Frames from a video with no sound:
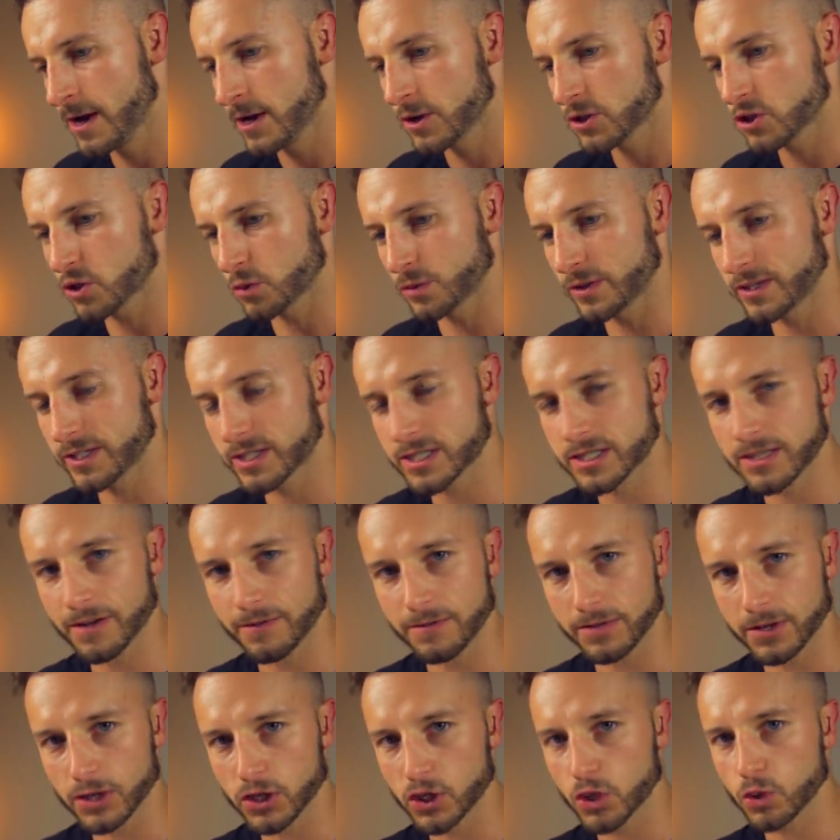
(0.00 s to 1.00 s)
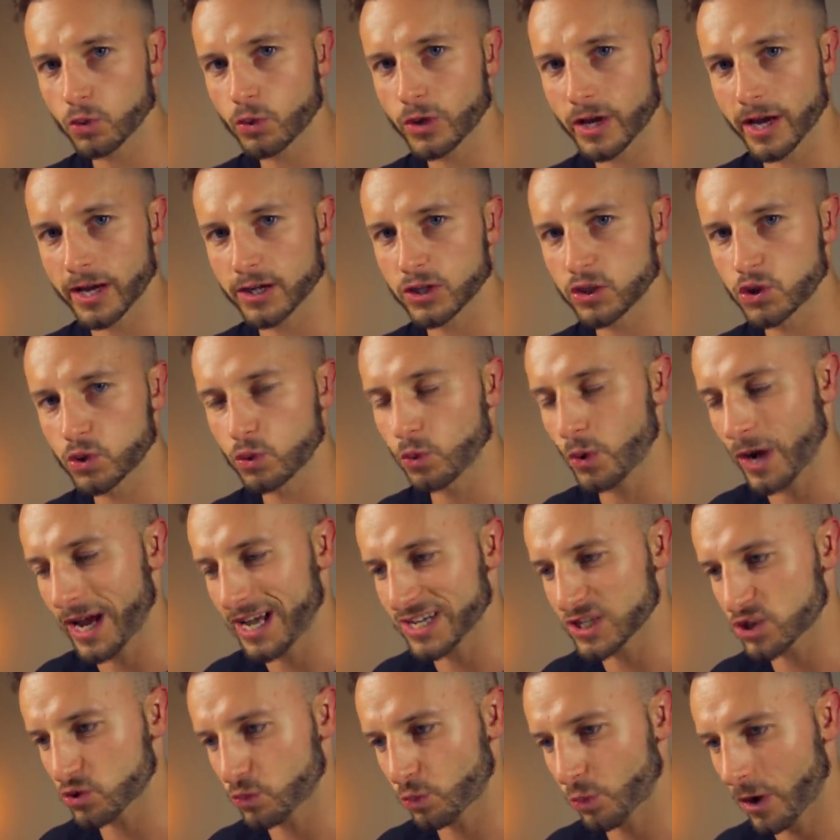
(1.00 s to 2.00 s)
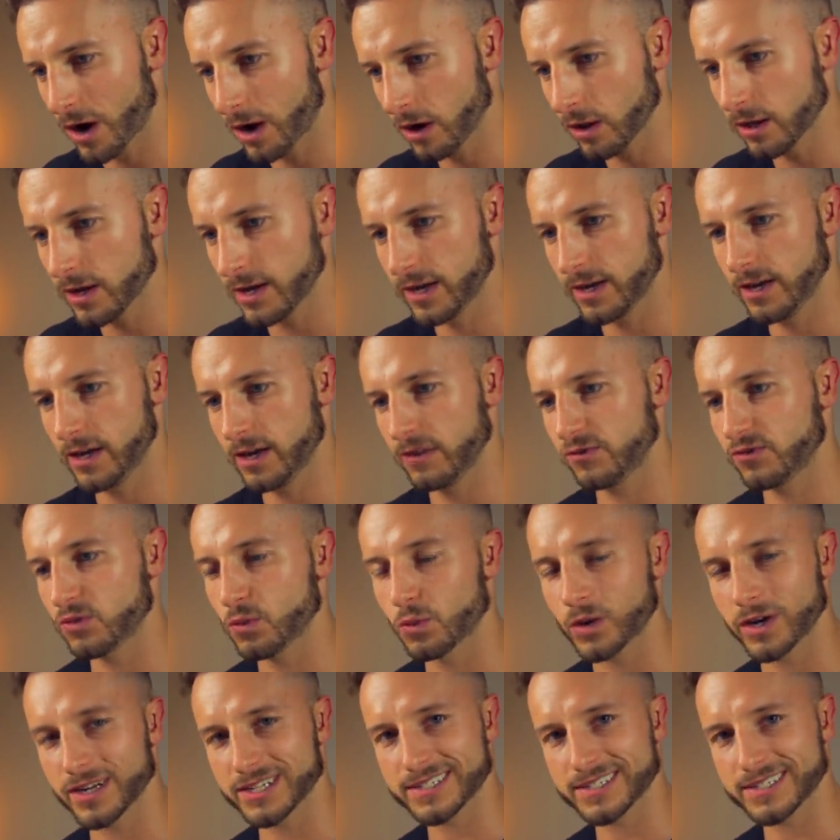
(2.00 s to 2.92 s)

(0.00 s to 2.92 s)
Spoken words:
So this is something you can do as well if you wanna